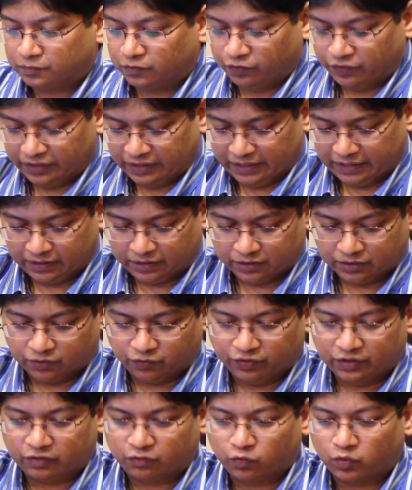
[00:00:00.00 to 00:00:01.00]

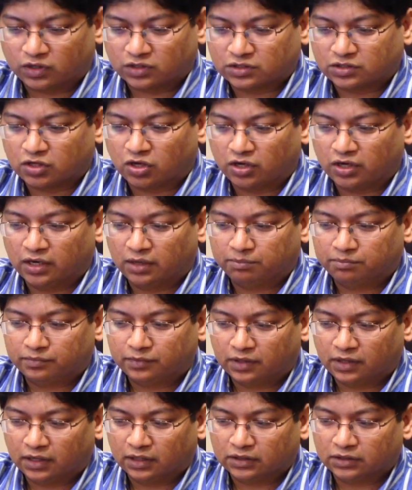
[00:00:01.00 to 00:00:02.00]
It works on a
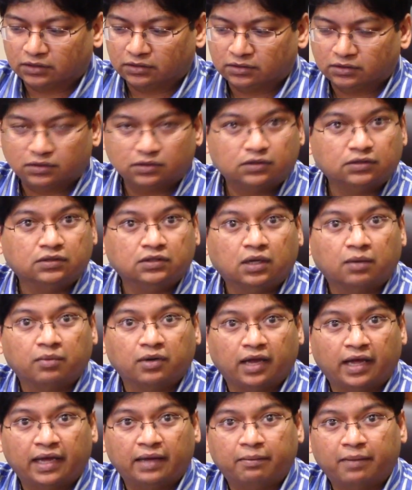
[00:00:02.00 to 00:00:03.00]

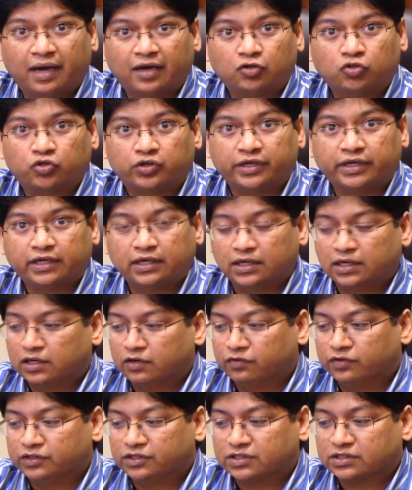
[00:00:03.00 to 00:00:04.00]
AA battery.
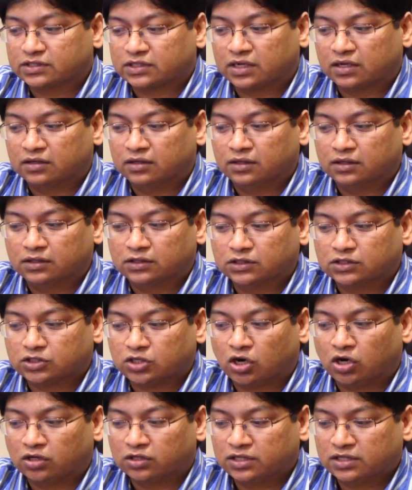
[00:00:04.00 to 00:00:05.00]
We just
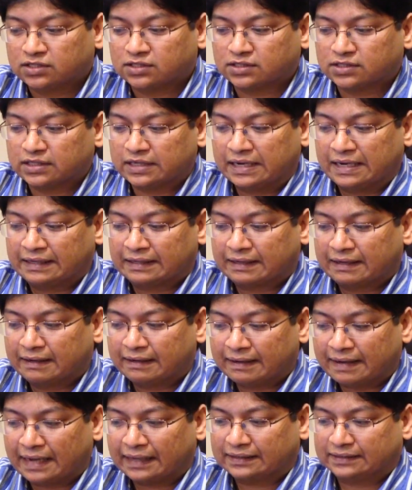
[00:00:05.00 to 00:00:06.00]
start this and
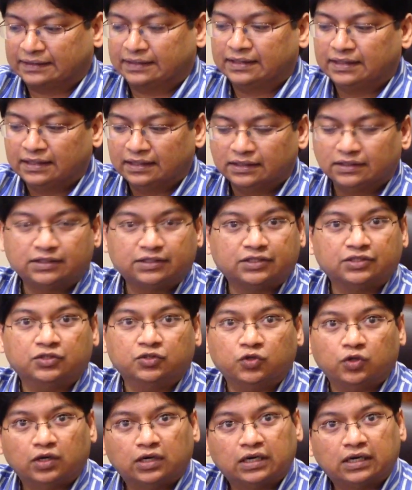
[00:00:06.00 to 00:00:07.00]
connect
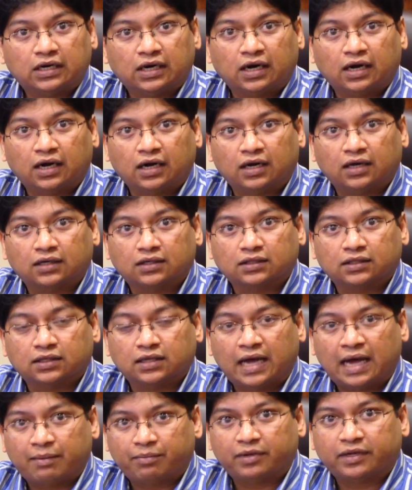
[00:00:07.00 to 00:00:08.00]
to
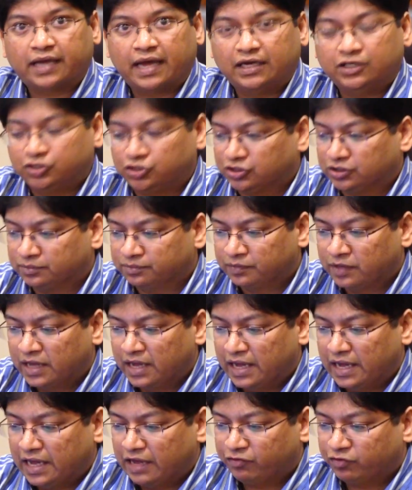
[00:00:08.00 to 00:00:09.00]
the application.
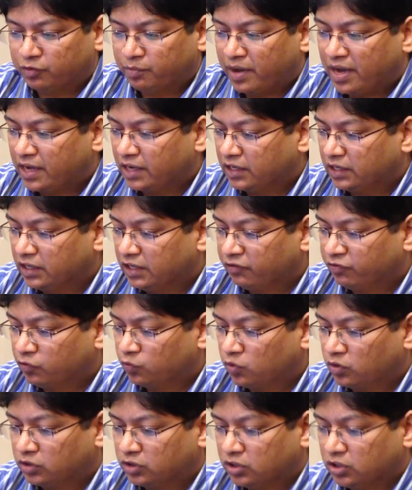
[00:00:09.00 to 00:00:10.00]
If you
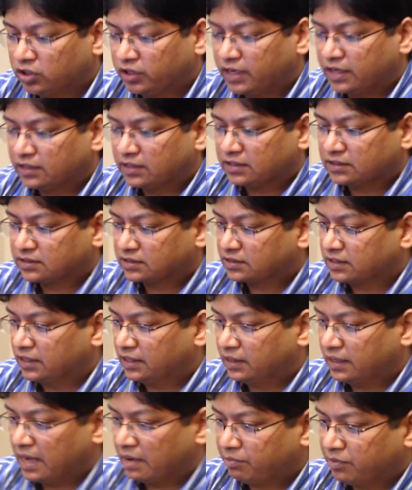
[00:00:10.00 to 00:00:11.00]
want to look at this
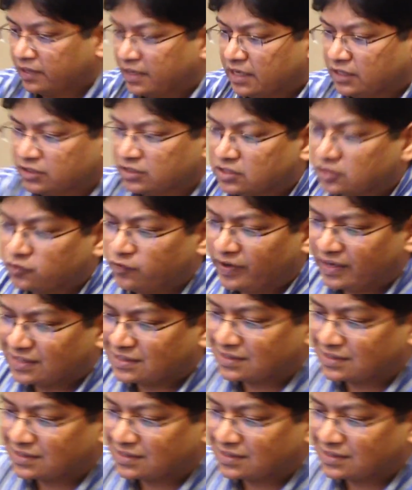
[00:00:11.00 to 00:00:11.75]
application, it's very